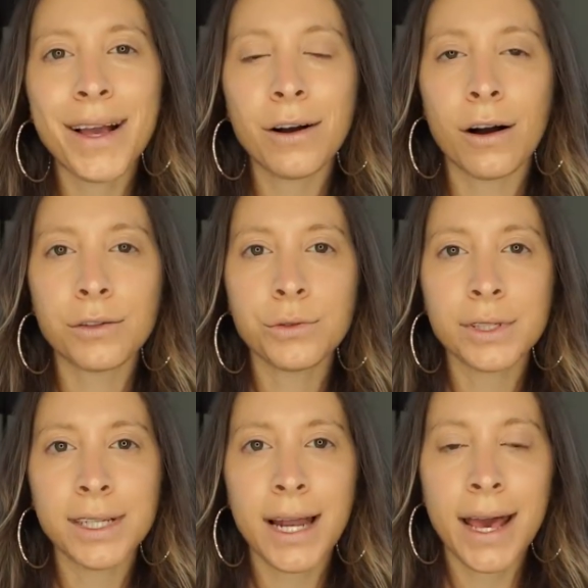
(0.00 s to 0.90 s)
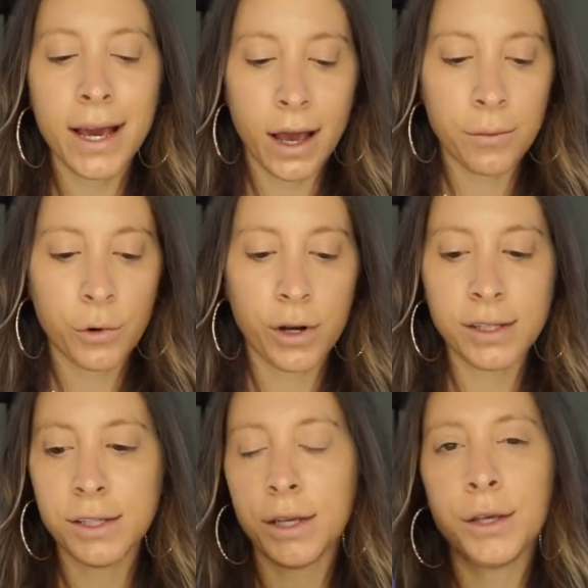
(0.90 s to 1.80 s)
Contour today, I'm
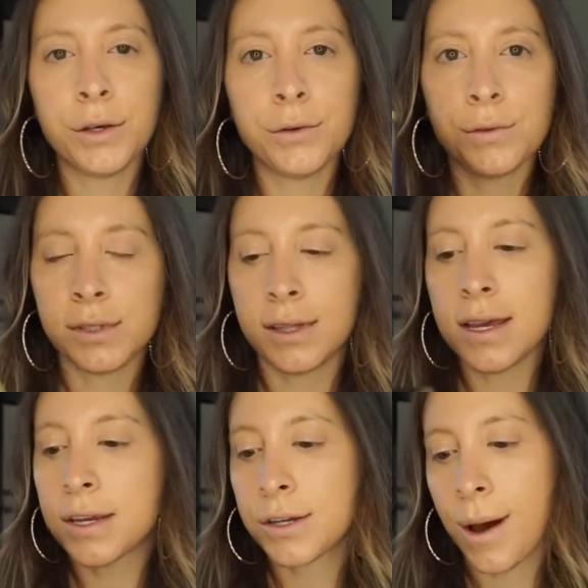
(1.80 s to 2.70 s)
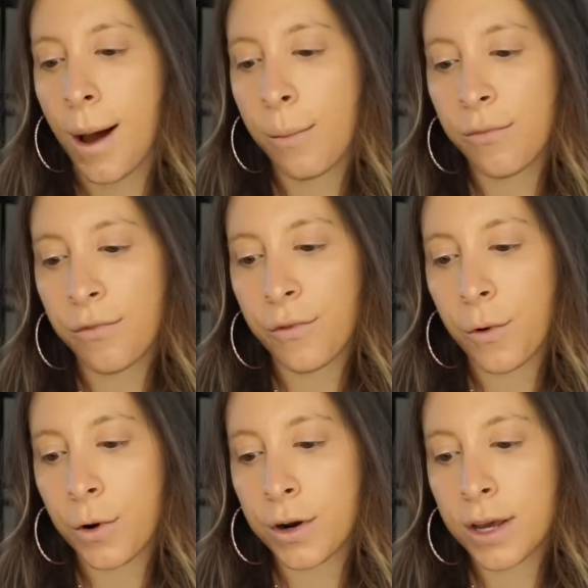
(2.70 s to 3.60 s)
going to use the Tom
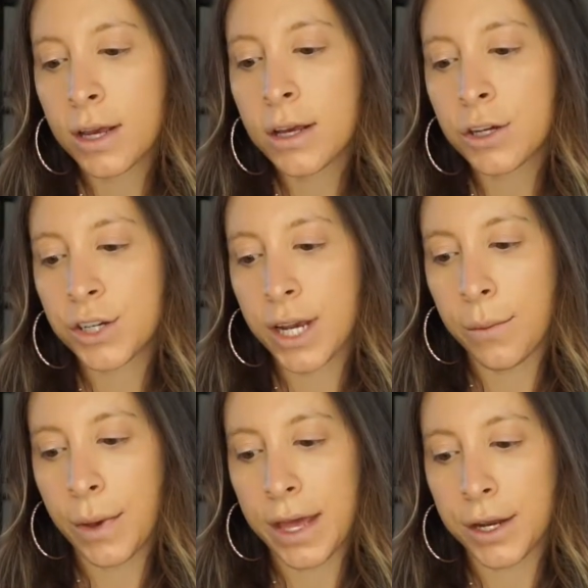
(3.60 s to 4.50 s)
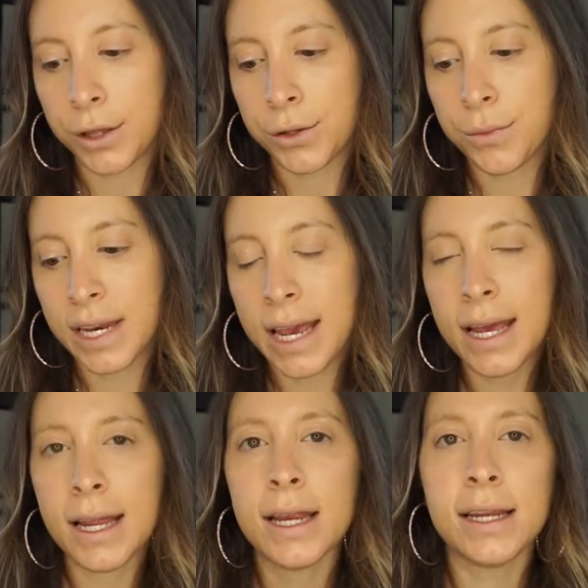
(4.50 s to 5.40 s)
Ford Shape and
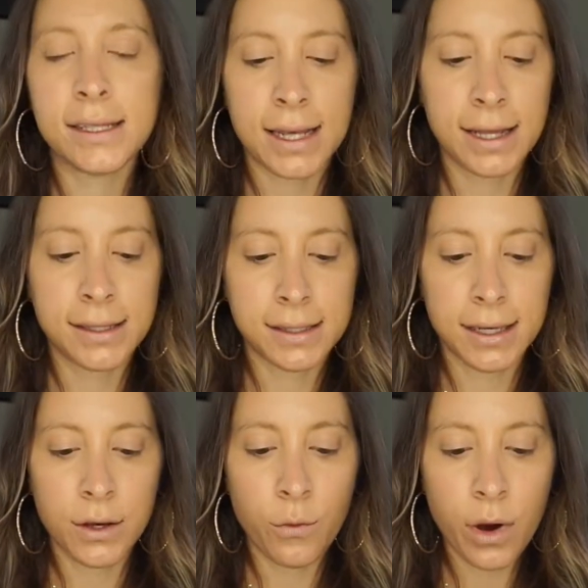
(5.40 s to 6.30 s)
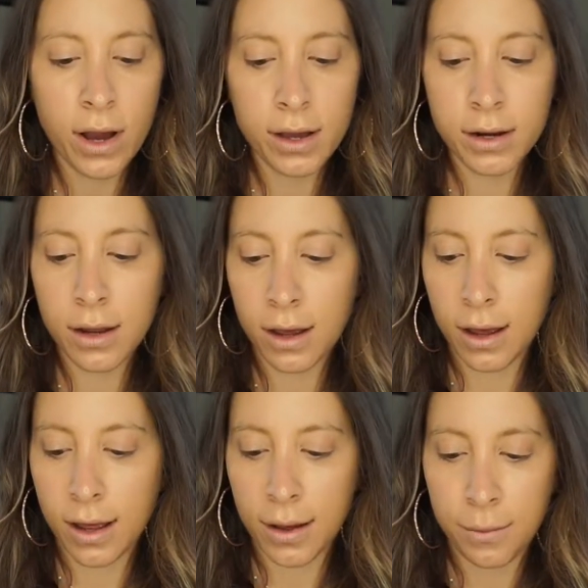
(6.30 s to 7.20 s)
Illuminate in Intensity 1.
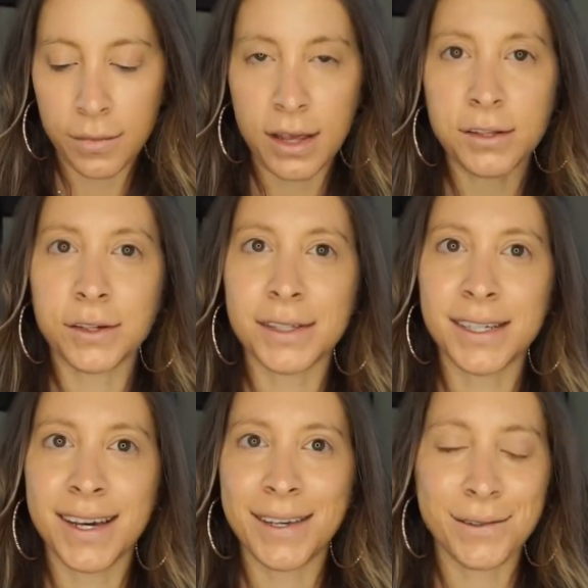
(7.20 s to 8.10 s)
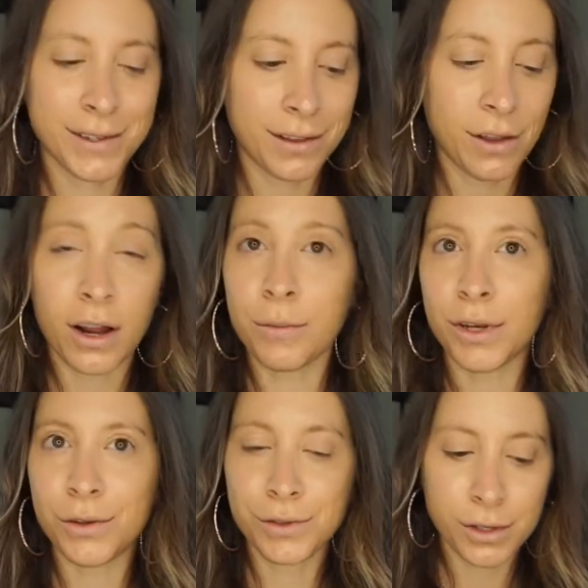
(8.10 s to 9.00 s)
As you can see, I use it a lot. I'm
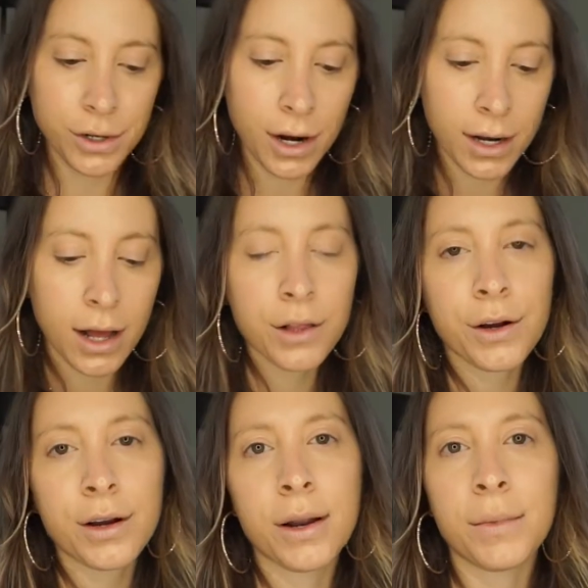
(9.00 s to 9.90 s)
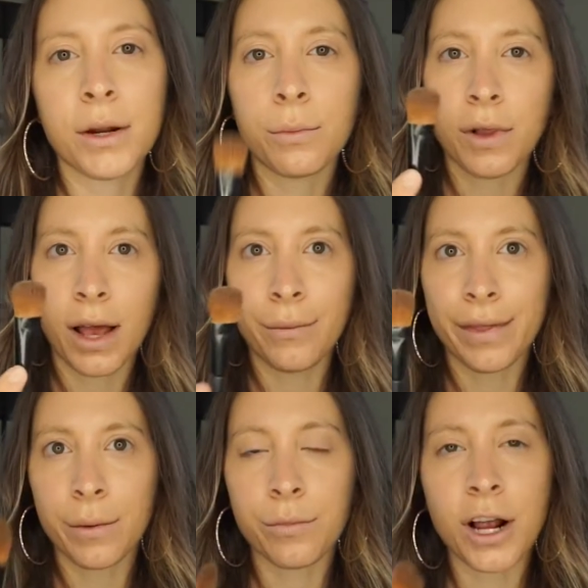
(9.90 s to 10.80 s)
going to use the dark color and I'm going to apply it
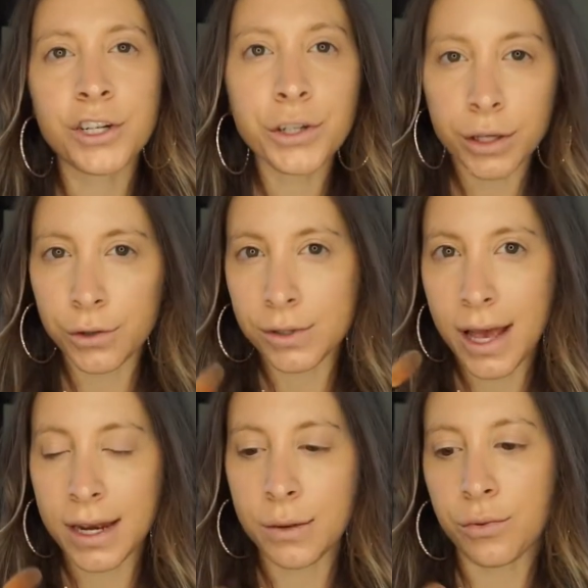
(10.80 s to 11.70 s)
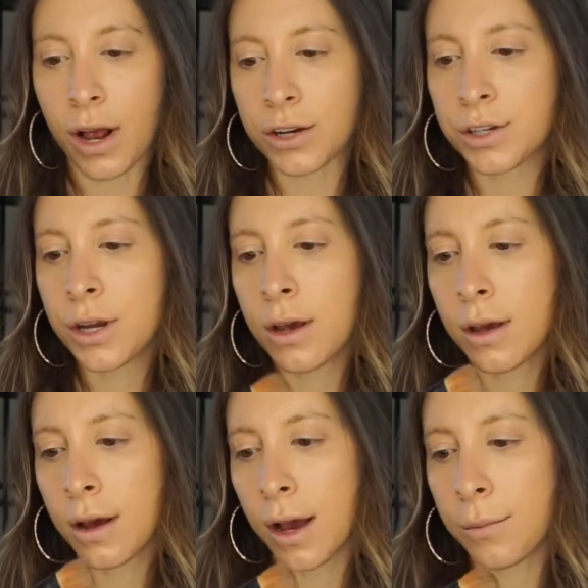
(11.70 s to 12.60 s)
with a brush. You can use any brush.
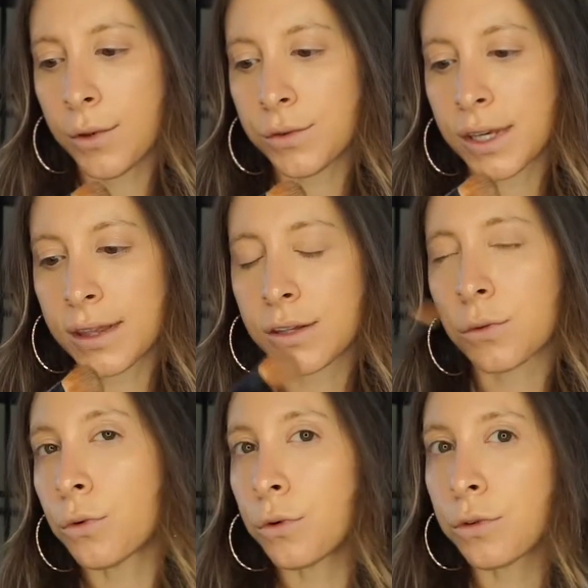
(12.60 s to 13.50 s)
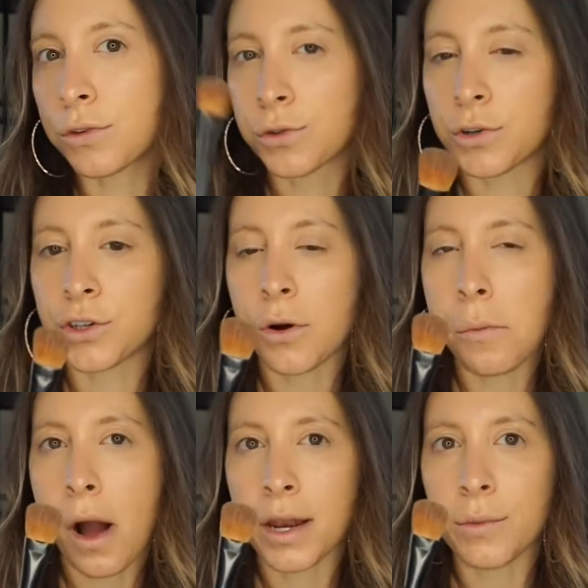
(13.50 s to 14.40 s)
I'm using this old Giorgio
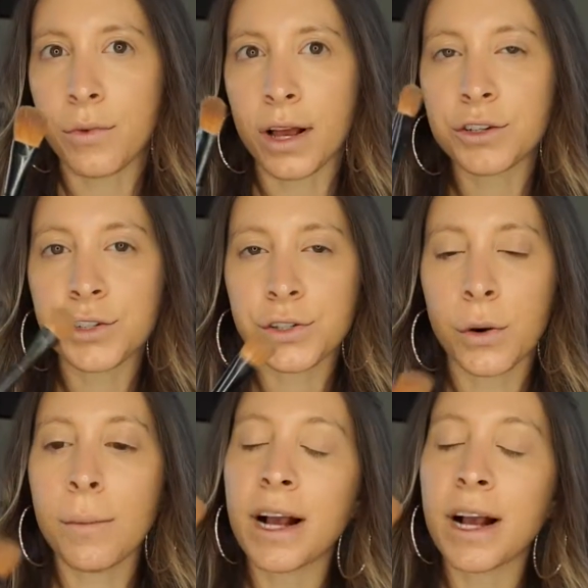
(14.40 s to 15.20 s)
Armani brush. So I'm